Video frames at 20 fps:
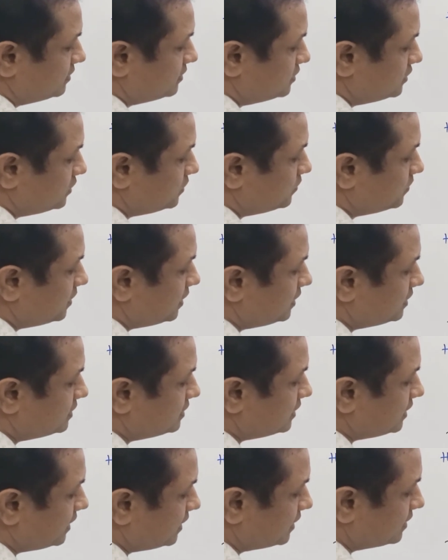dy
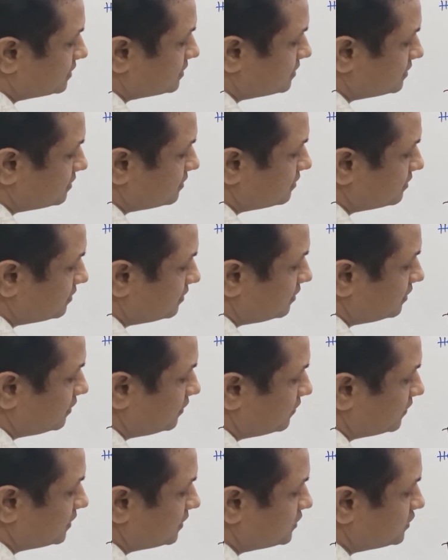dx
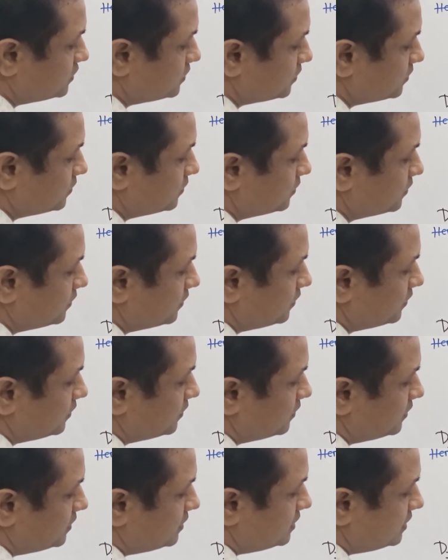equals to
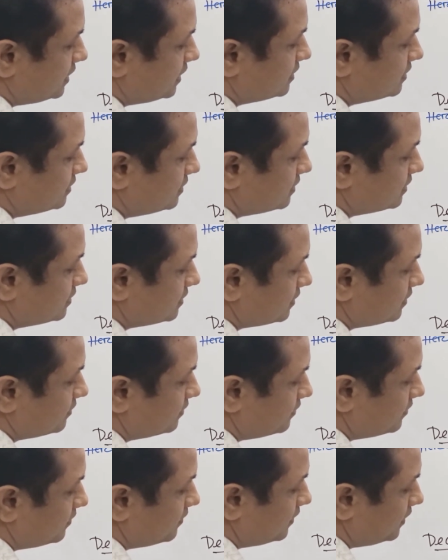tan
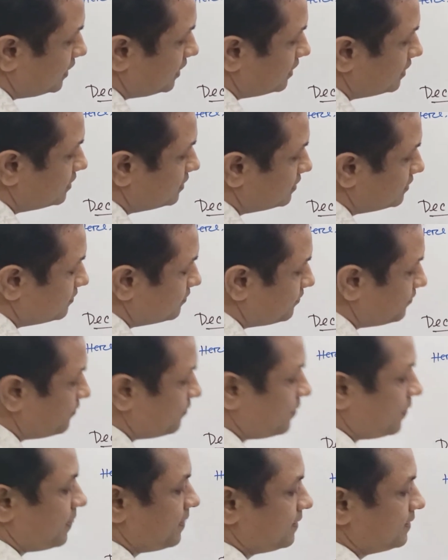theta, where
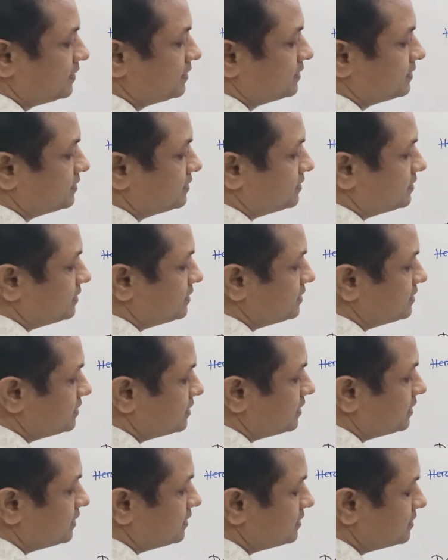
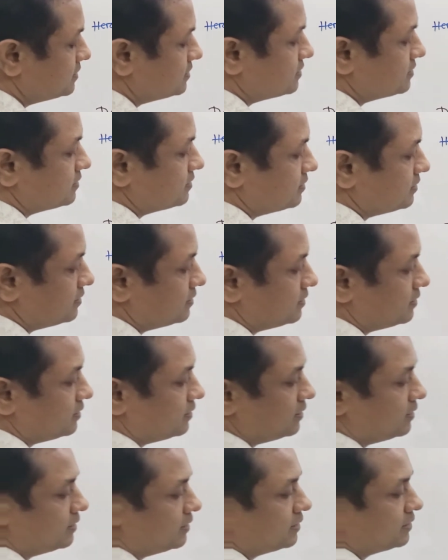theta is
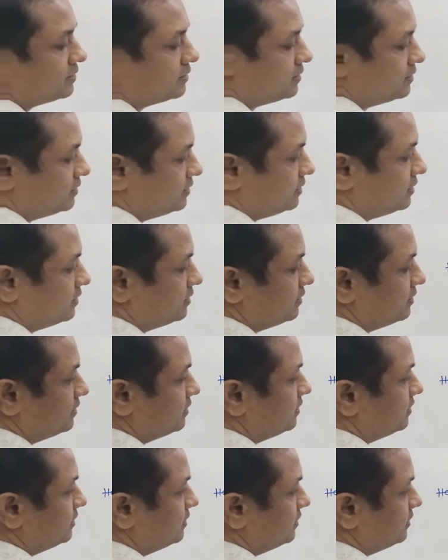greater
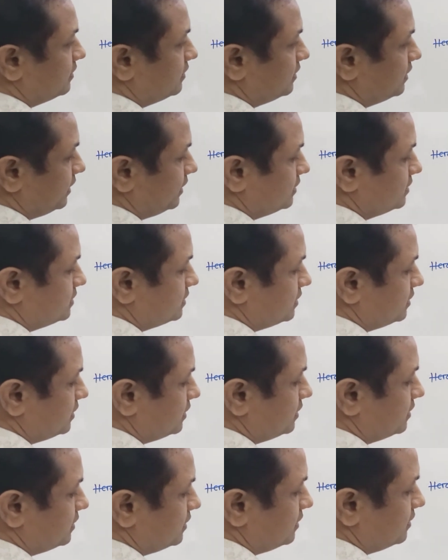than 90
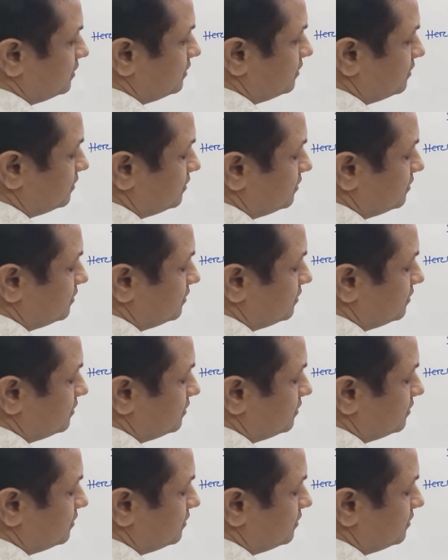degree.